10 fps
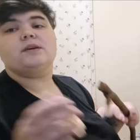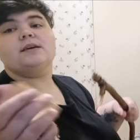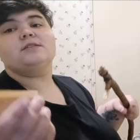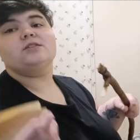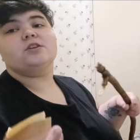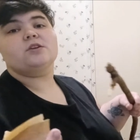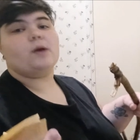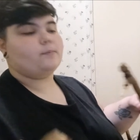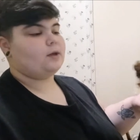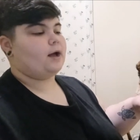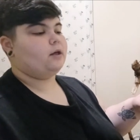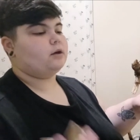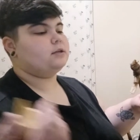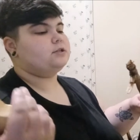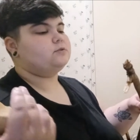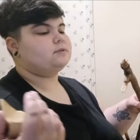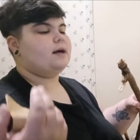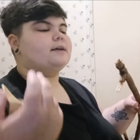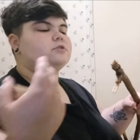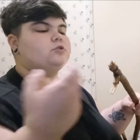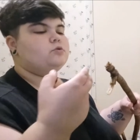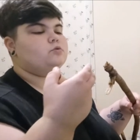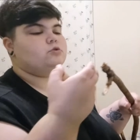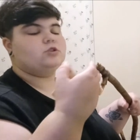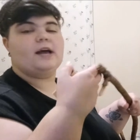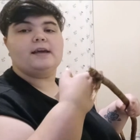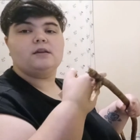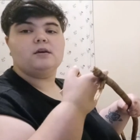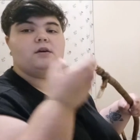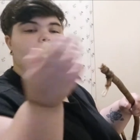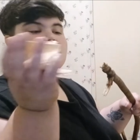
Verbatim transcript: because your reptile can use that to shed.